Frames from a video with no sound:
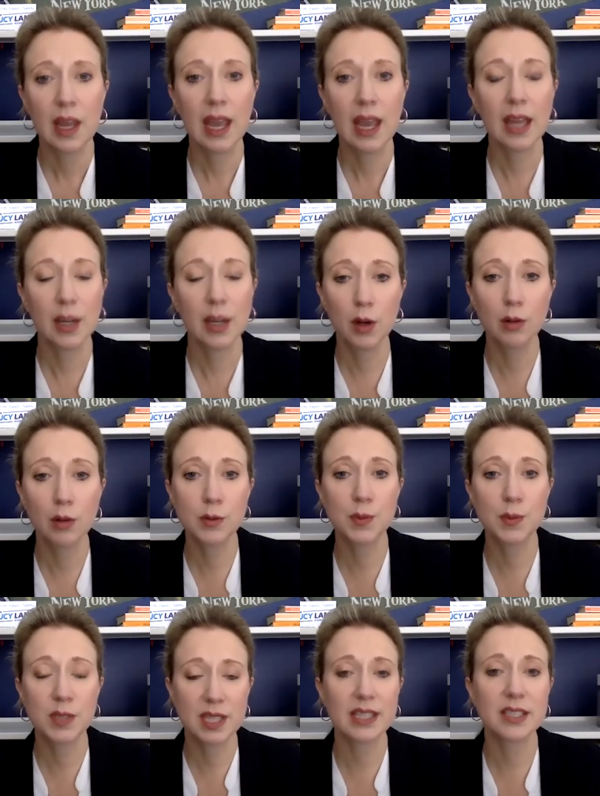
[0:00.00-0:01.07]
and goes
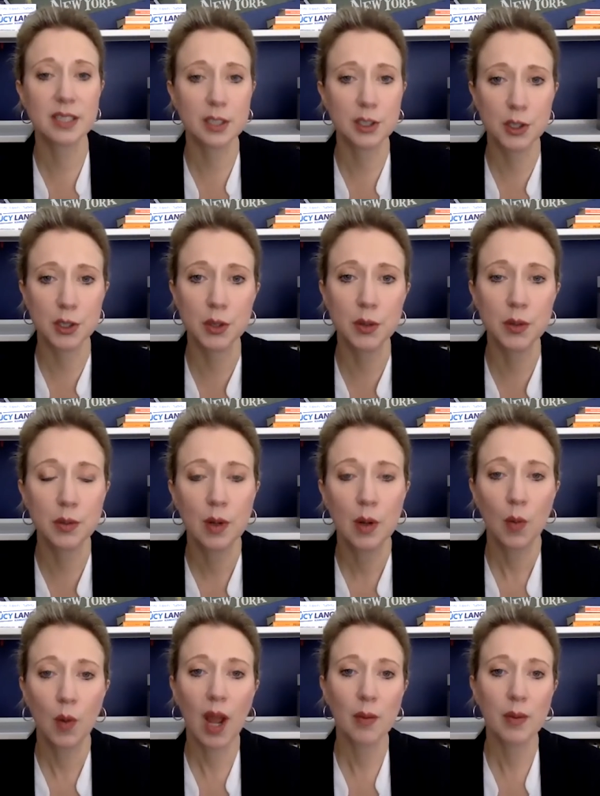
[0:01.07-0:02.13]
precisely to
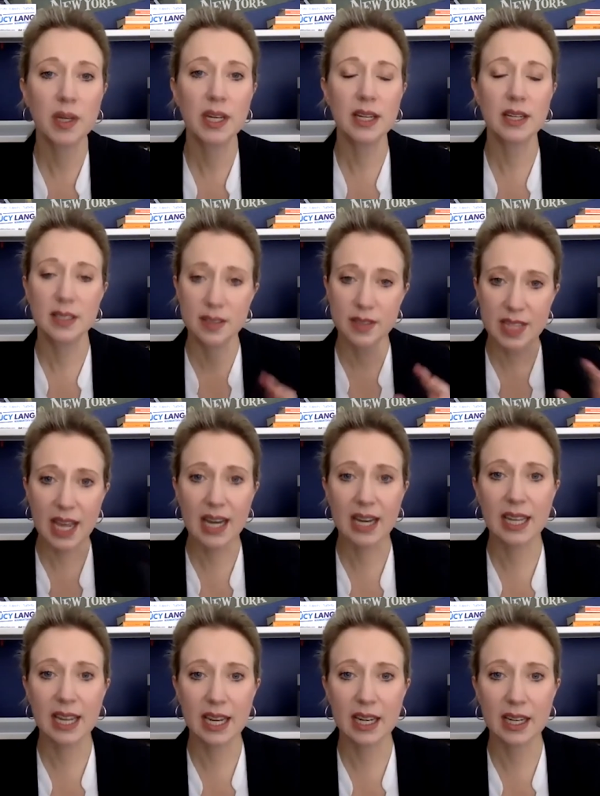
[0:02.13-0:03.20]
why we need
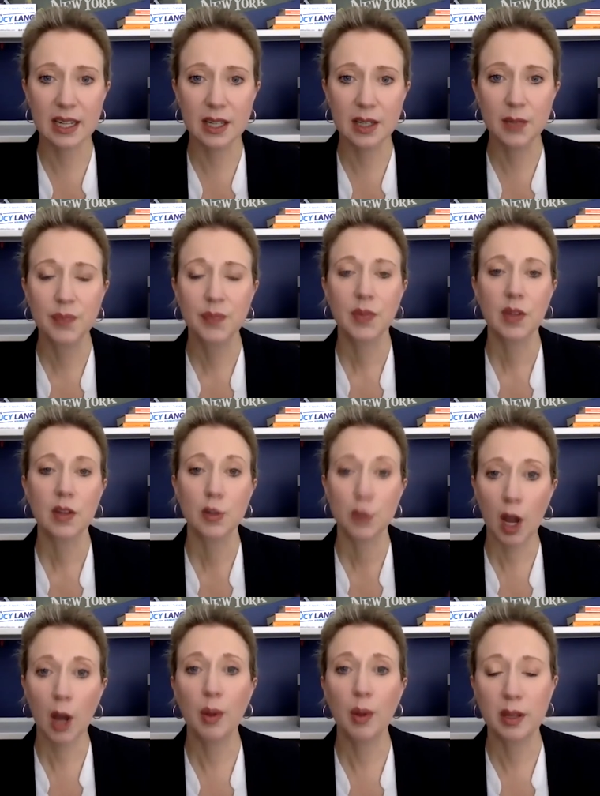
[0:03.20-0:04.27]
dedicated
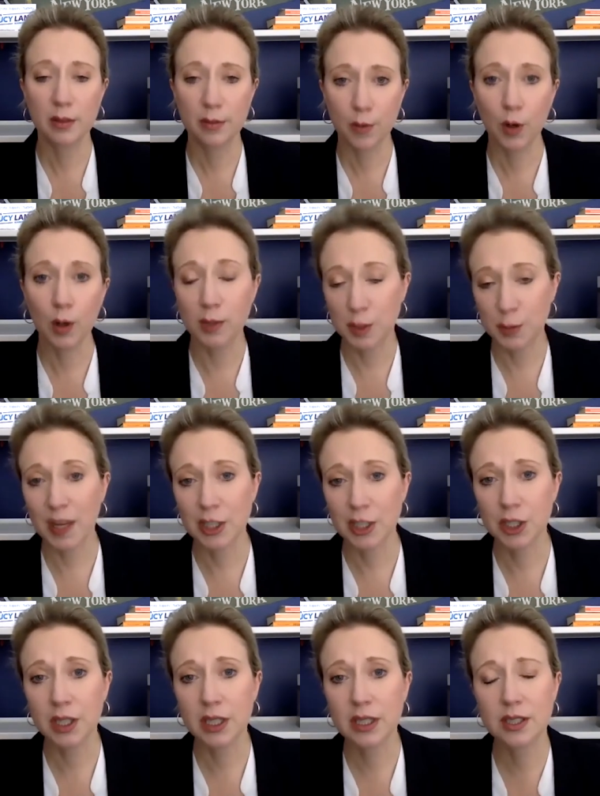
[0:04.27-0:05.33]
trauma-informed
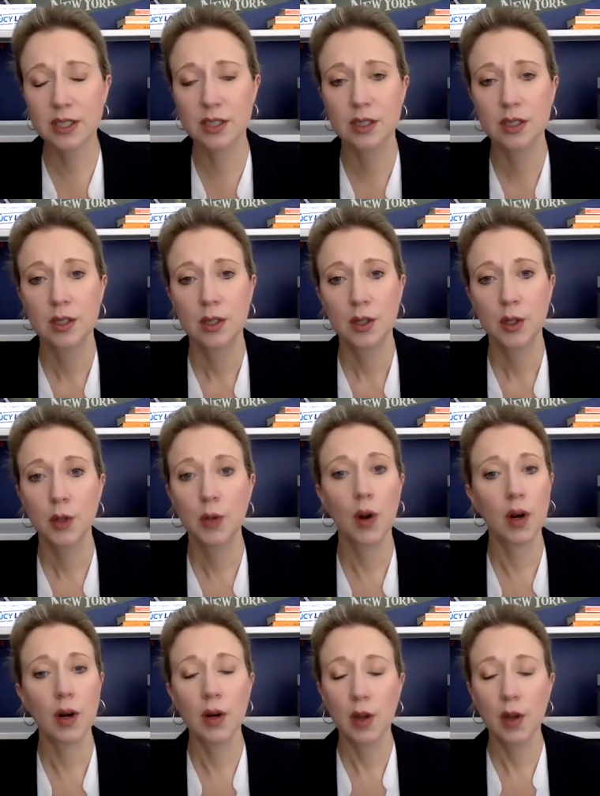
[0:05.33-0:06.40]
specialists who
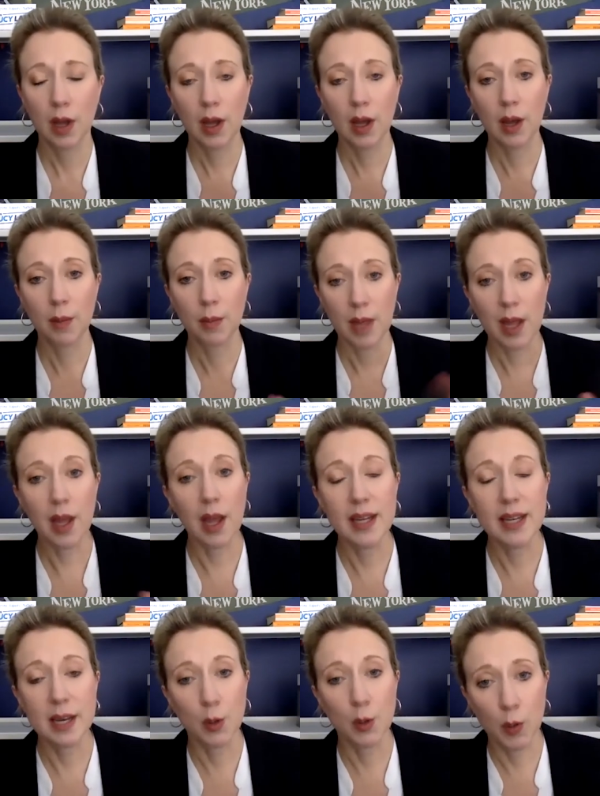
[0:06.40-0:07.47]
are
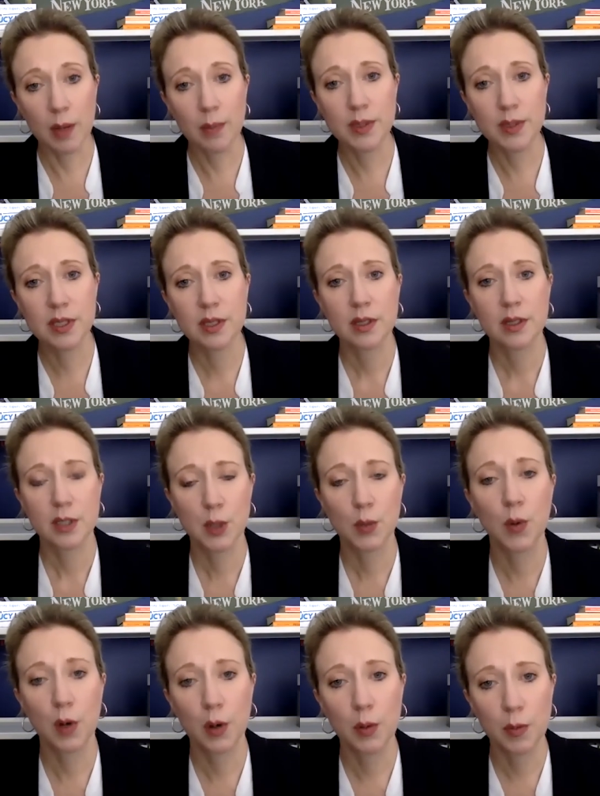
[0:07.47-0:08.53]
equipped to
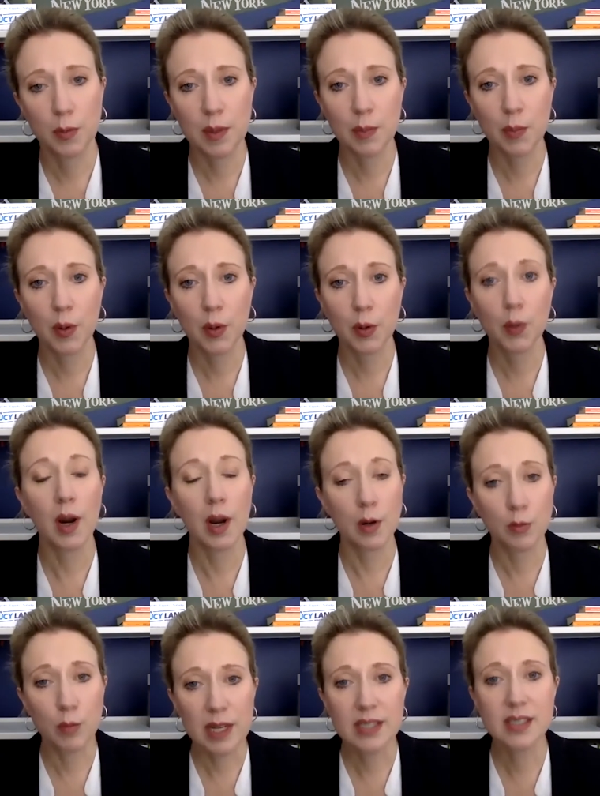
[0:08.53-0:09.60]
work with people who are at
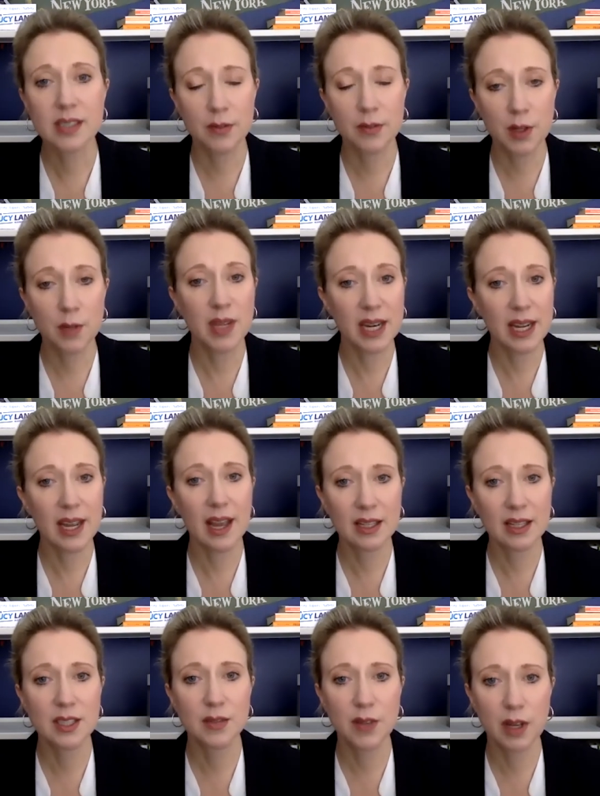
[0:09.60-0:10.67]
risk of committing
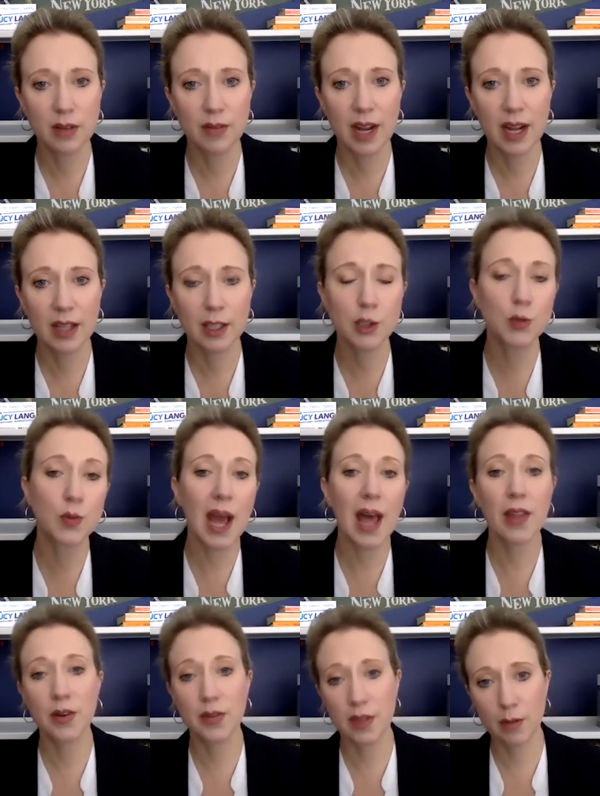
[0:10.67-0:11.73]
acts of gun violence,
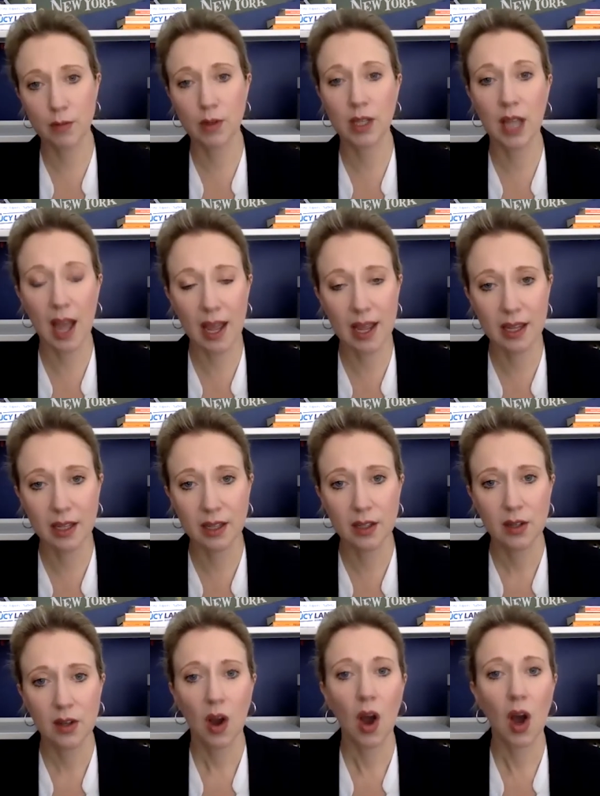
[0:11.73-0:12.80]
rather than relying
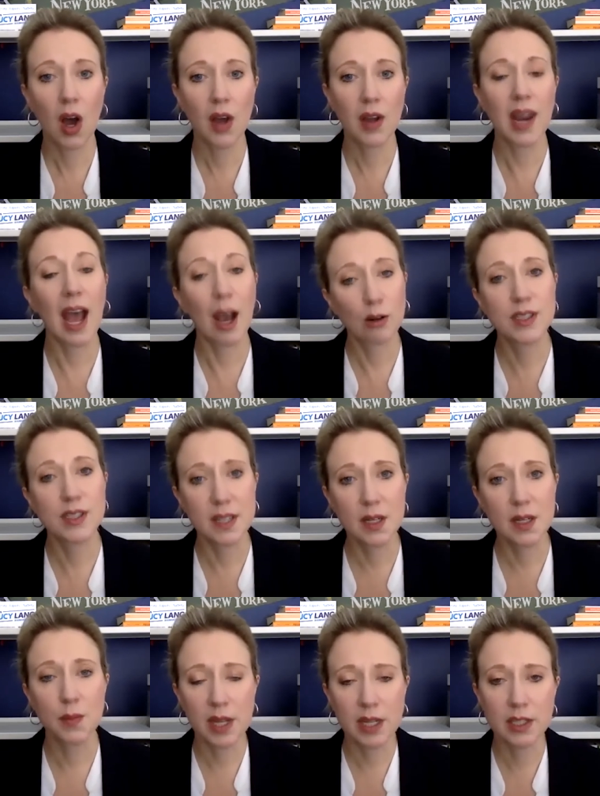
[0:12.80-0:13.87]
on
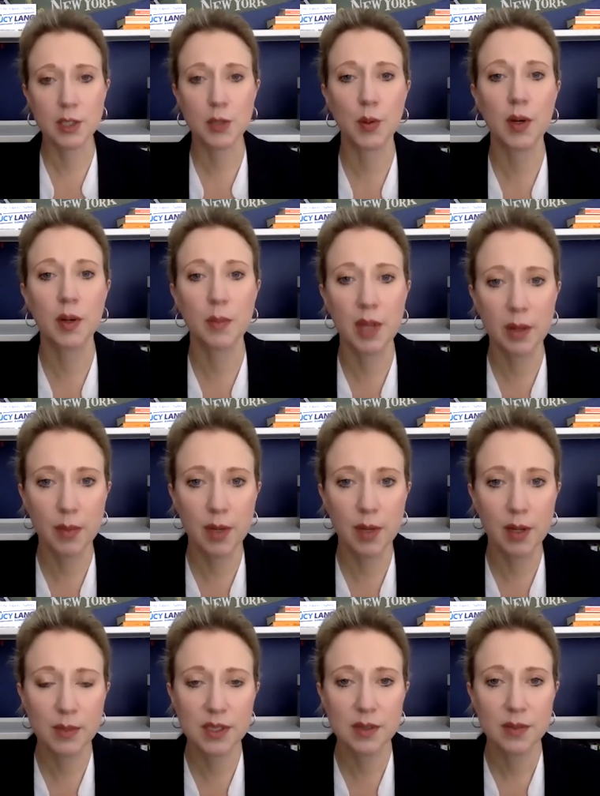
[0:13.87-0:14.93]
outdated mandatory
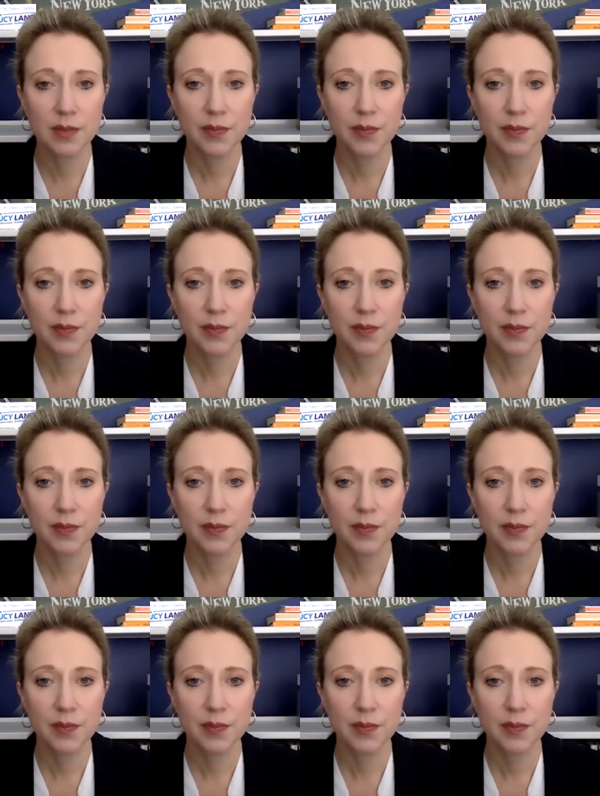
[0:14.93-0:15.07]
minimums